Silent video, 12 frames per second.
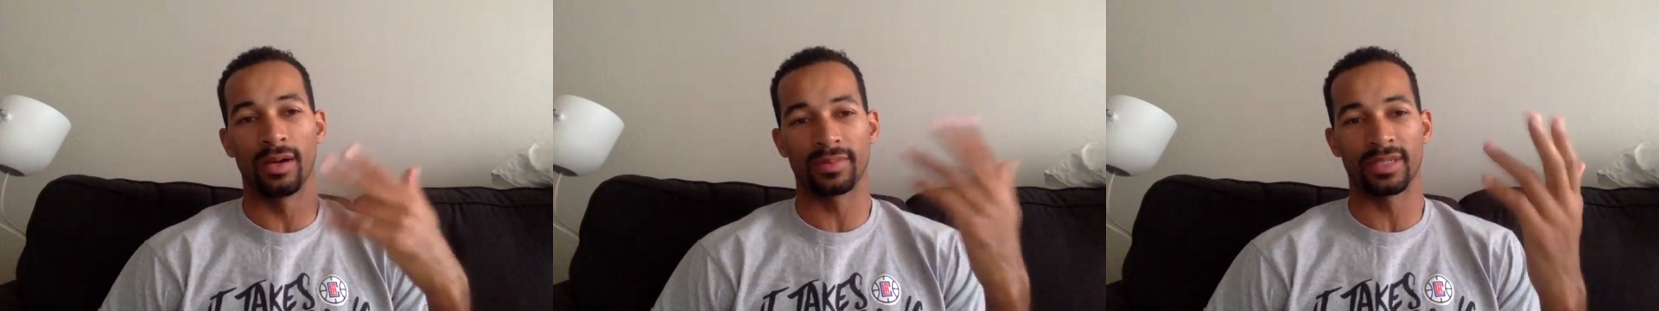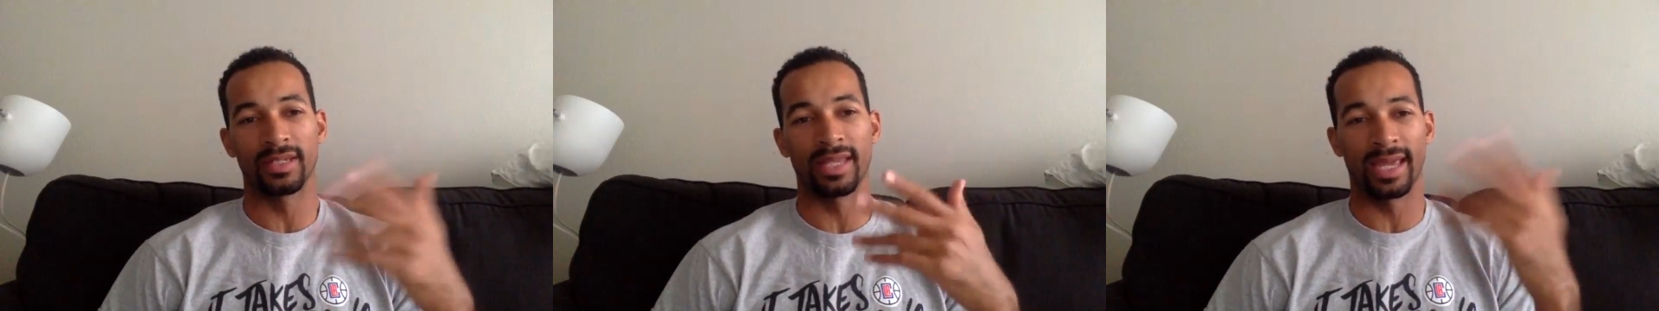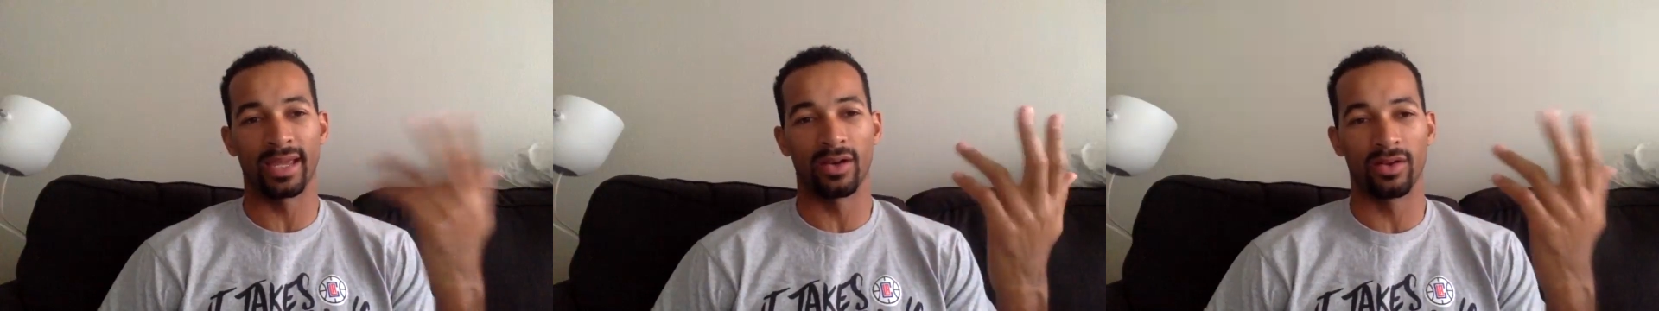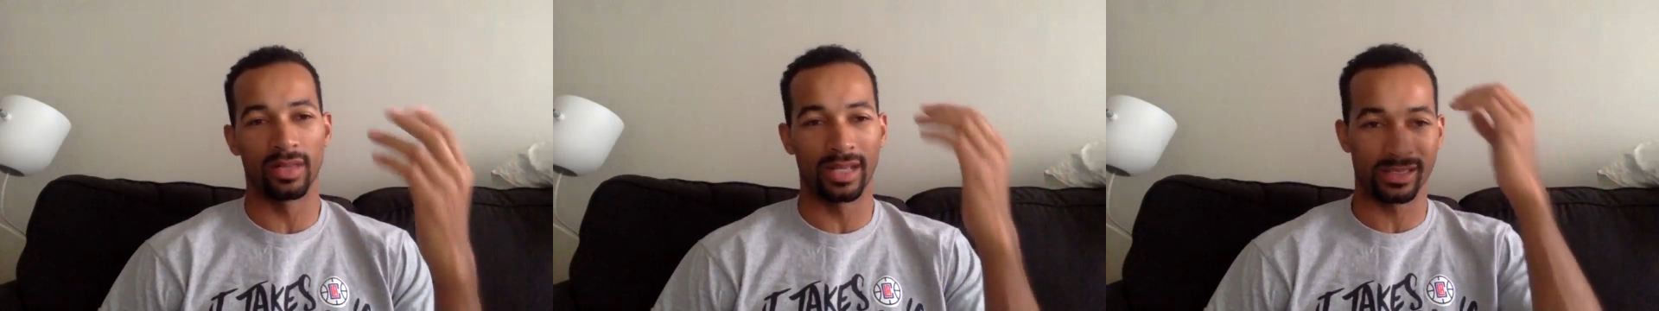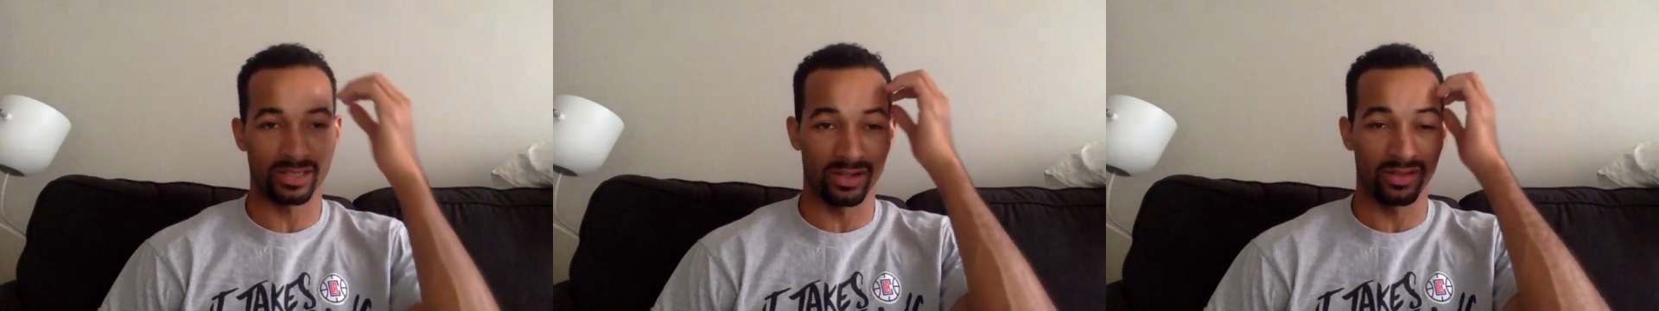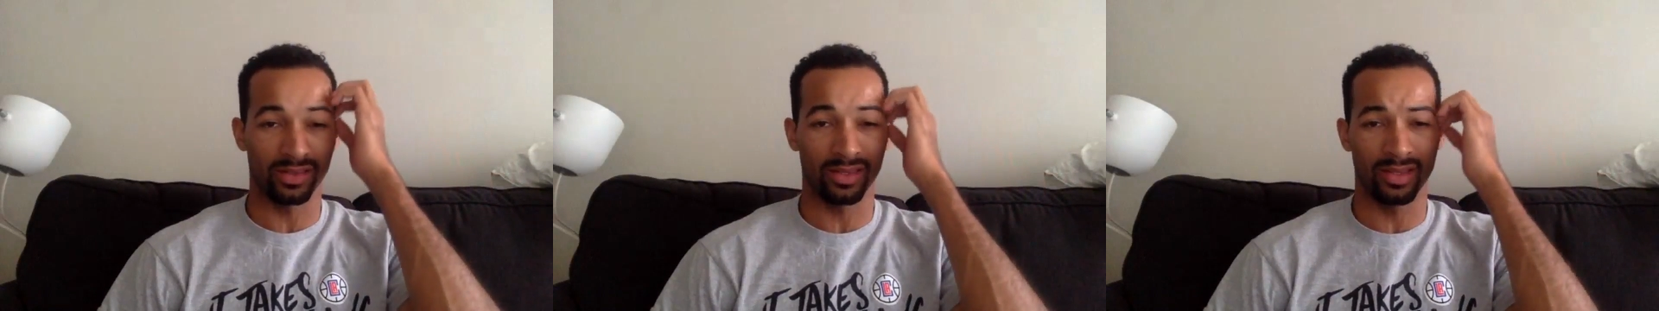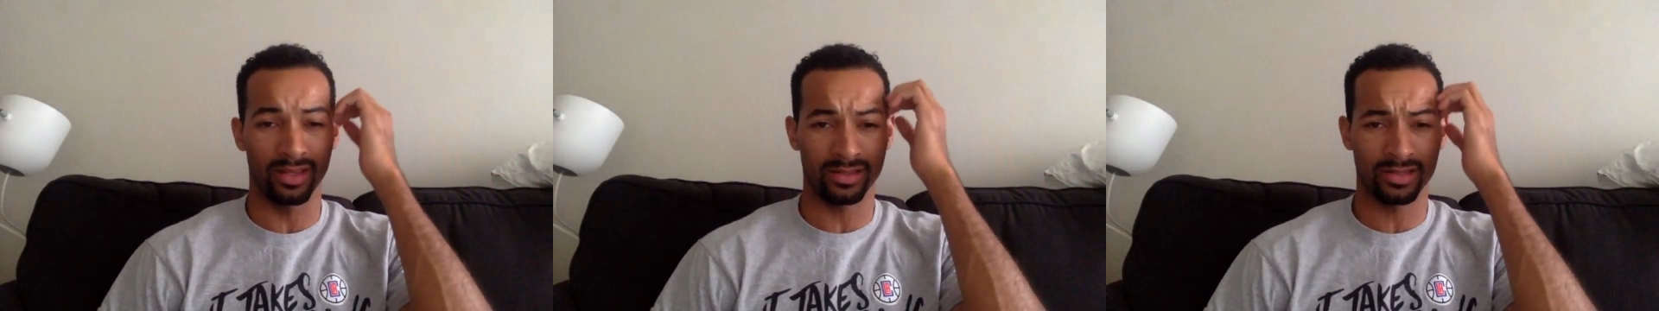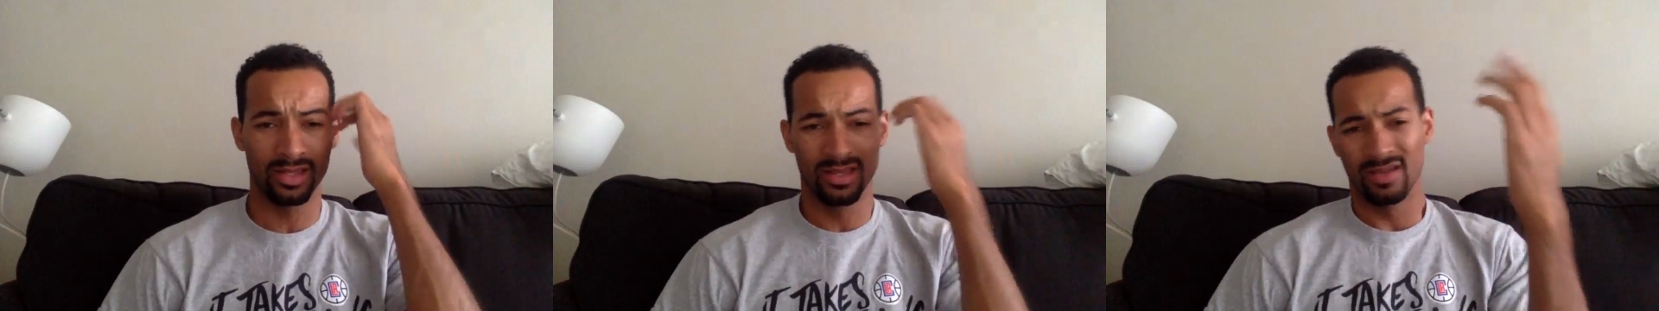up to date on like certain things